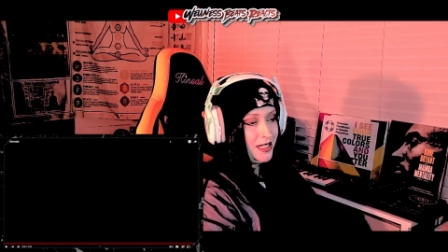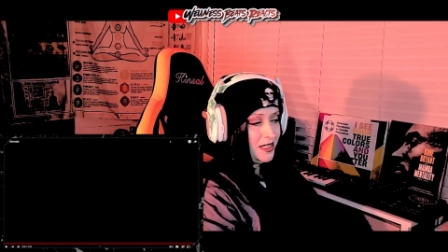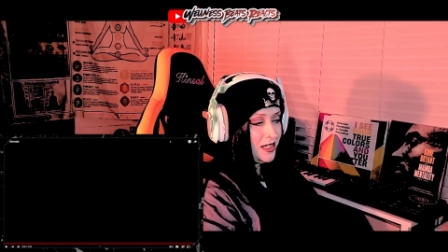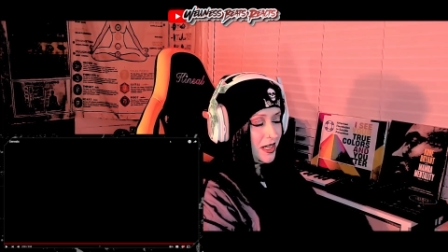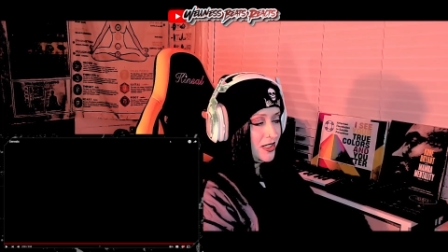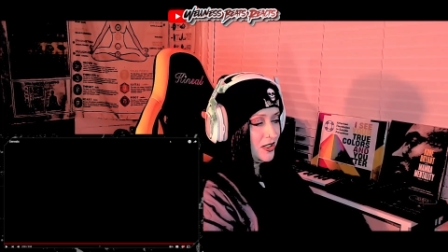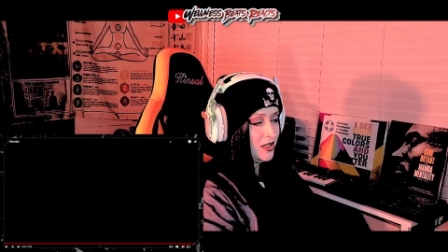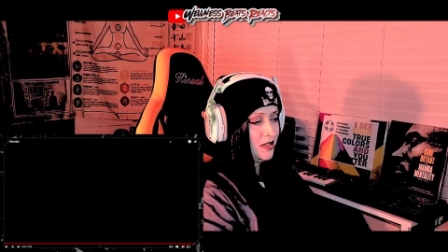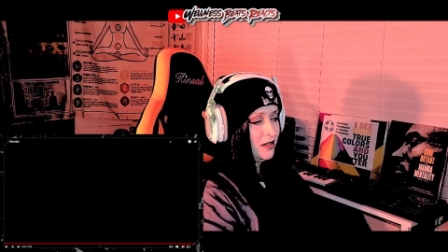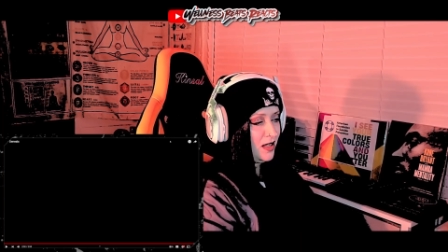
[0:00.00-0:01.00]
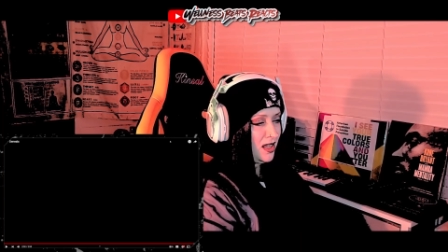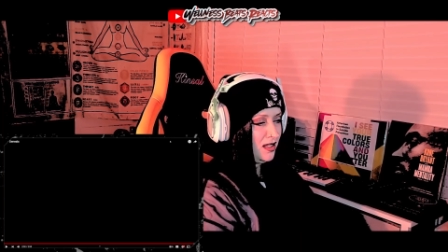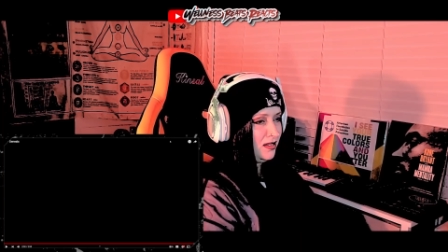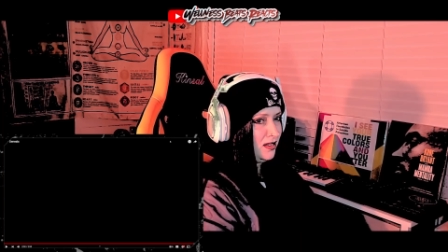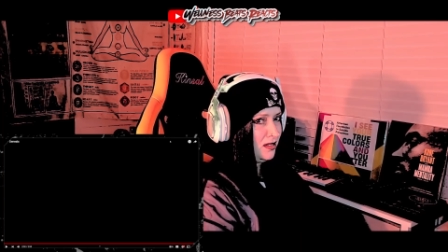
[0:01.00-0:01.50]
I did,
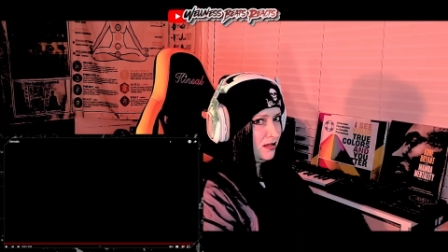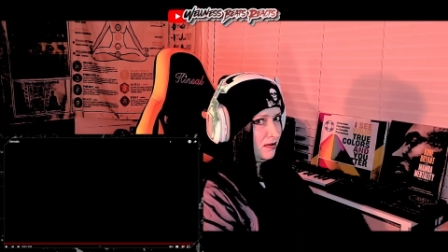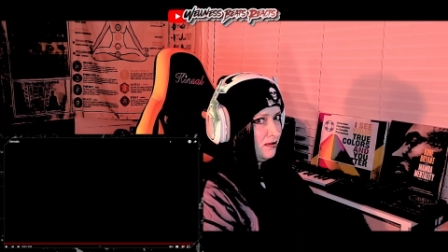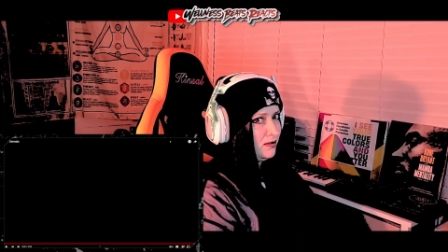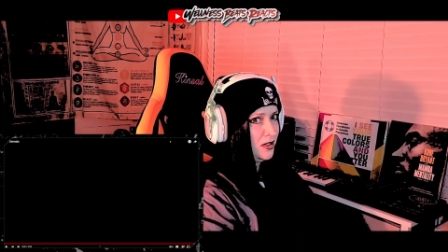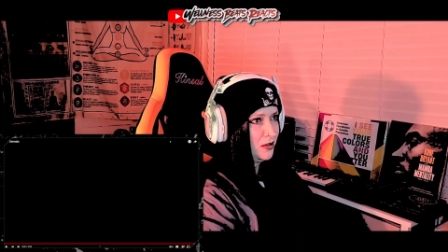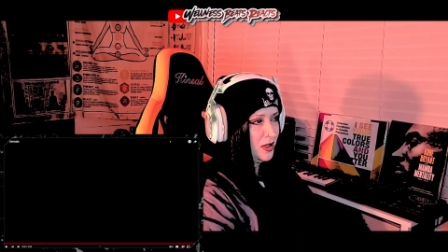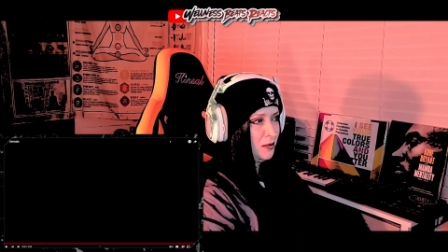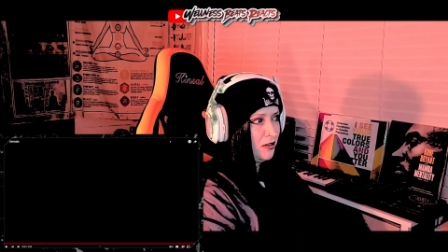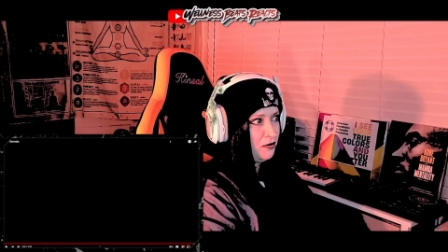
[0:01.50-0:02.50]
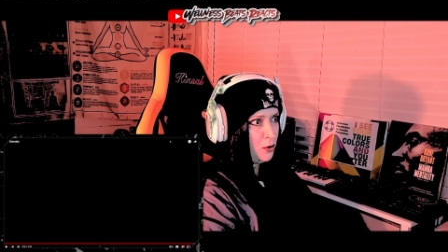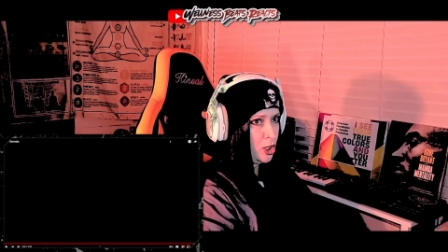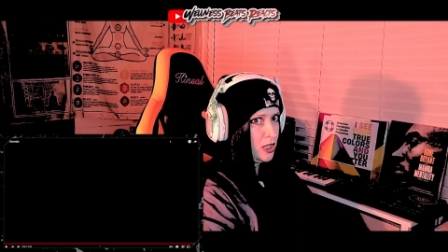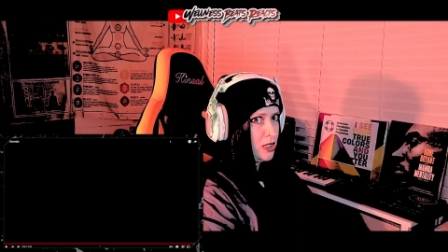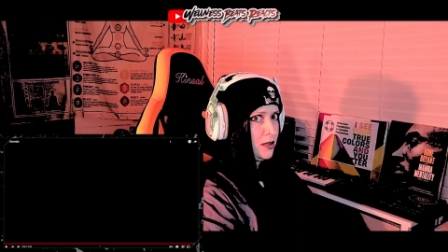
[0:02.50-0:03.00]
you know, in my
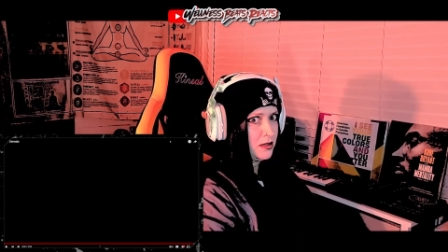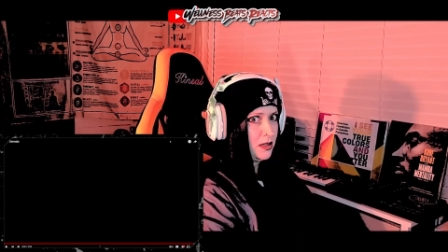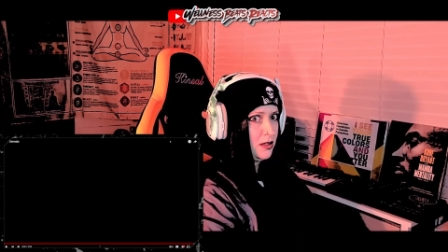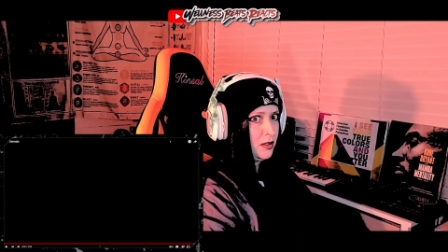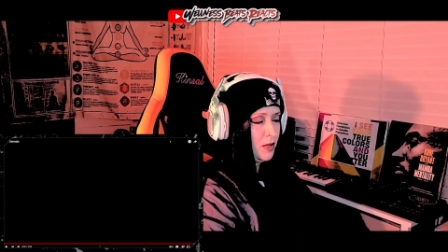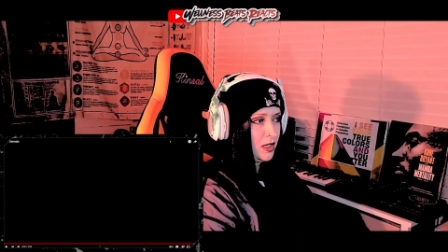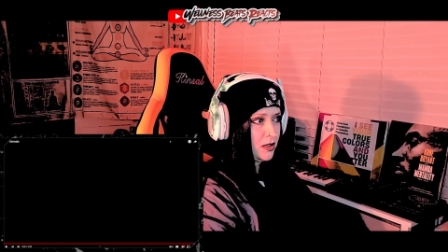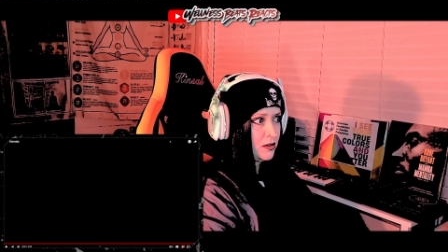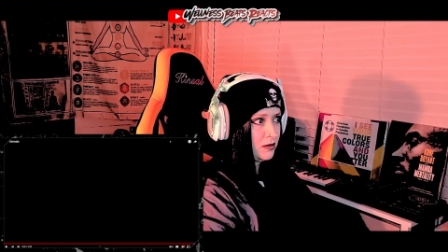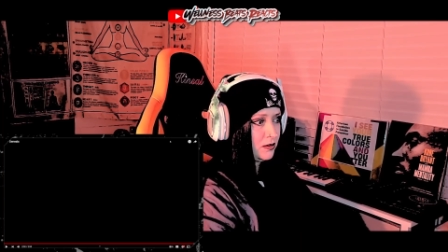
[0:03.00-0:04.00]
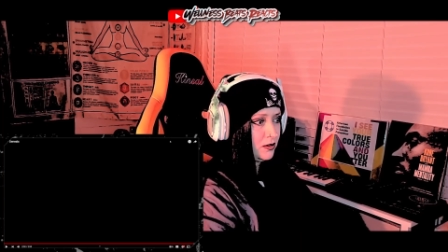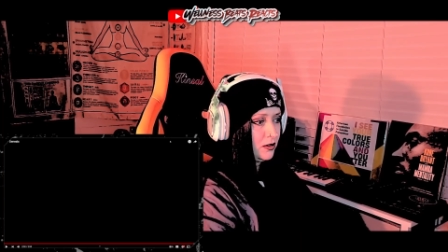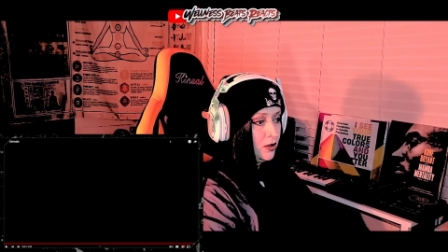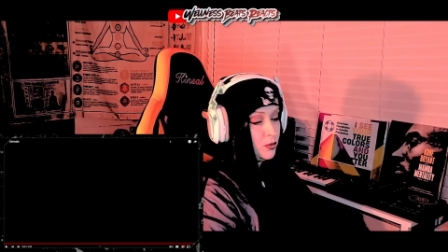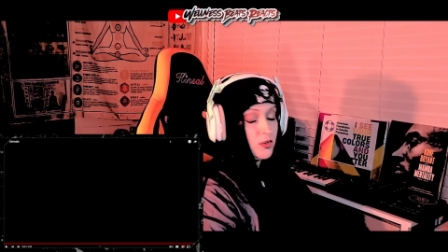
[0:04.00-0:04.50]
40s, decide to go back to, or
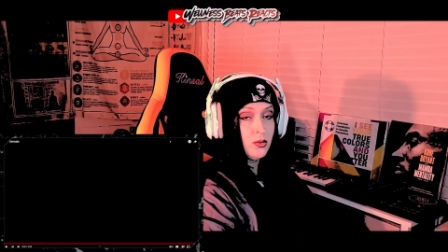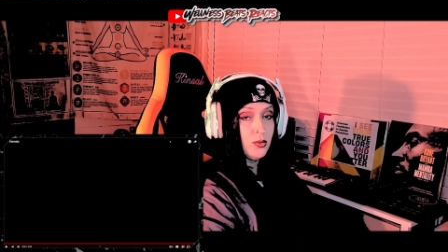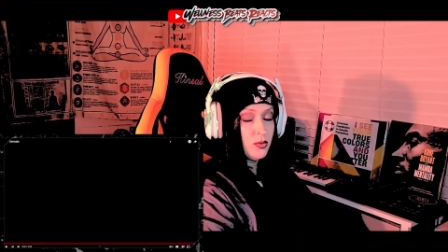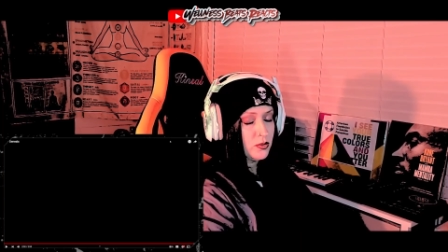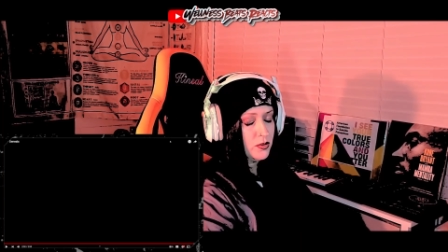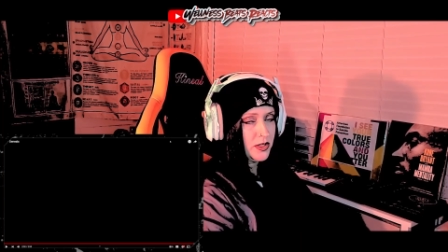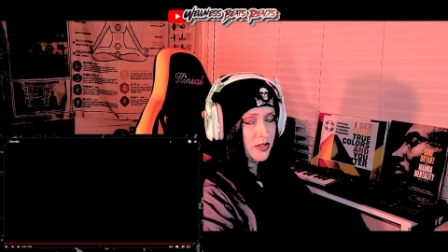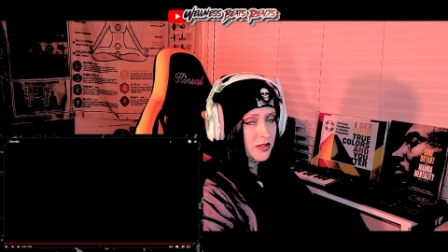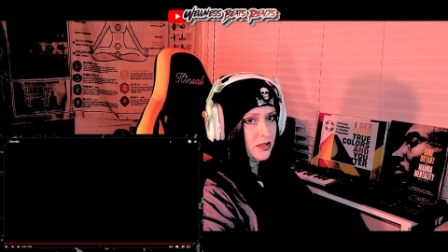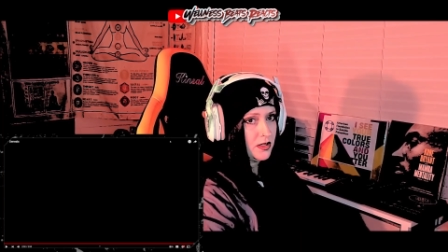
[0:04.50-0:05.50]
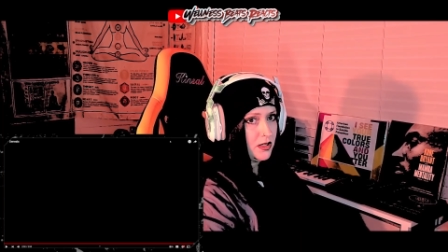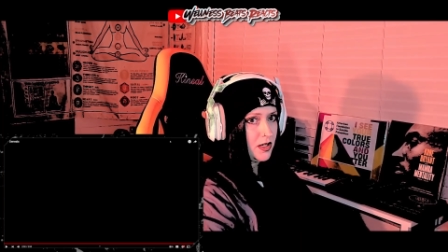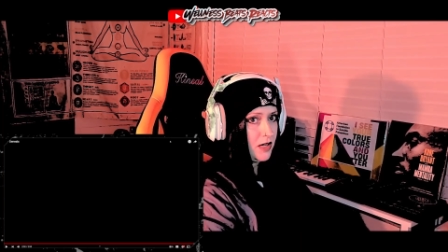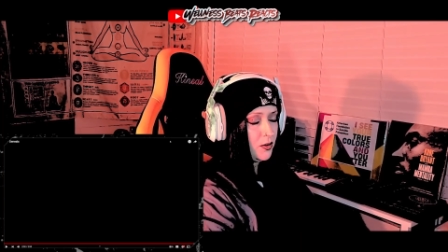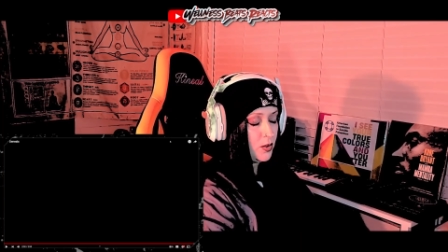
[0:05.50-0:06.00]
go to school, I should say. I
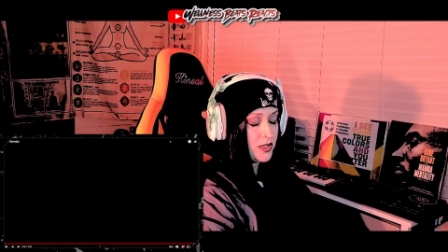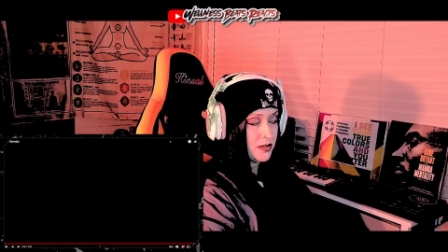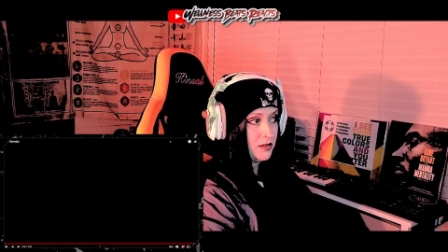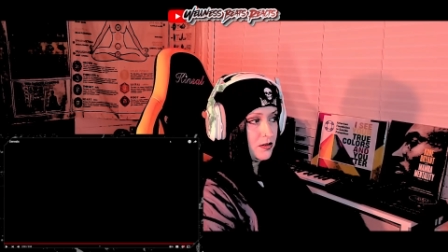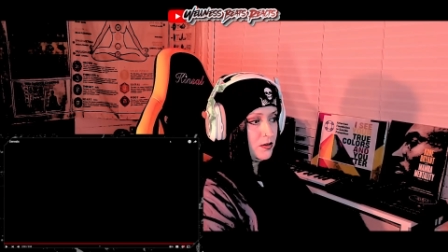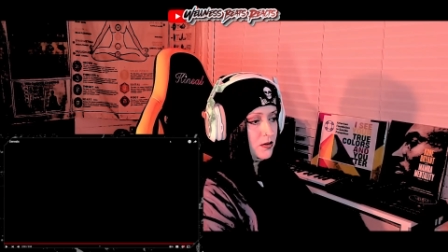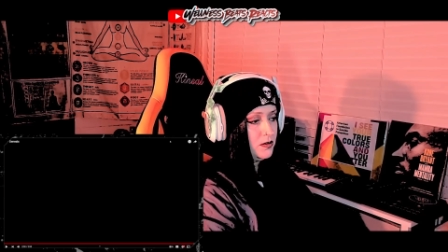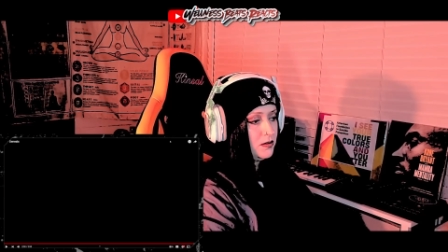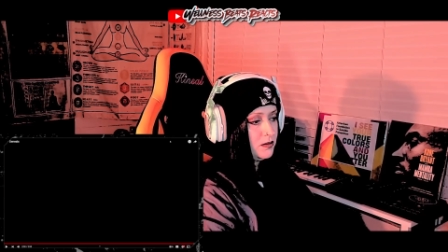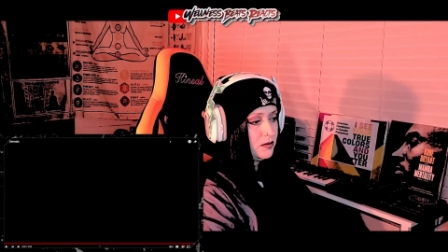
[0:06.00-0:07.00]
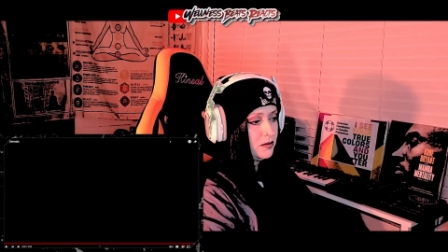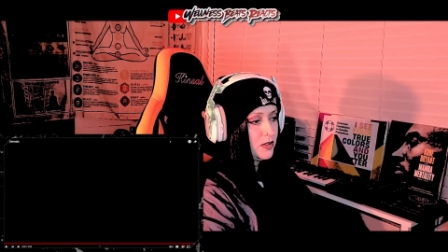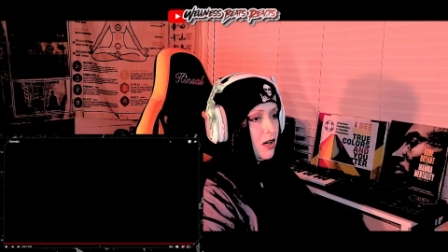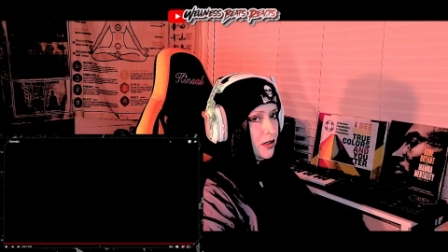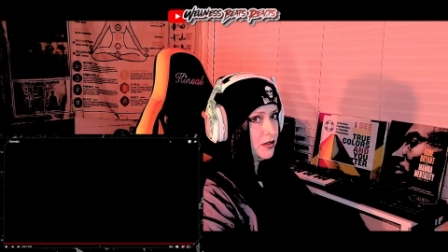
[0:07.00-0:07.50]
never was in school,
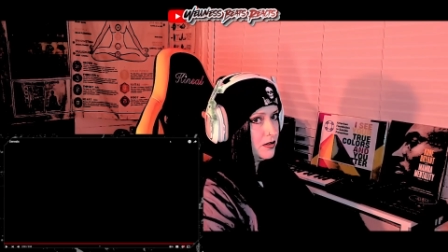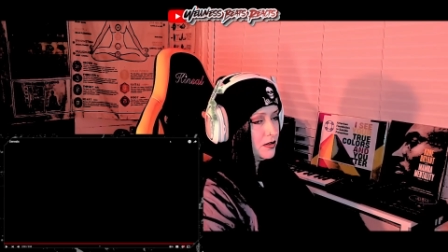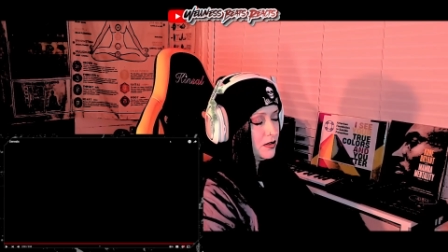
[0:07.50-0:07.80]
college,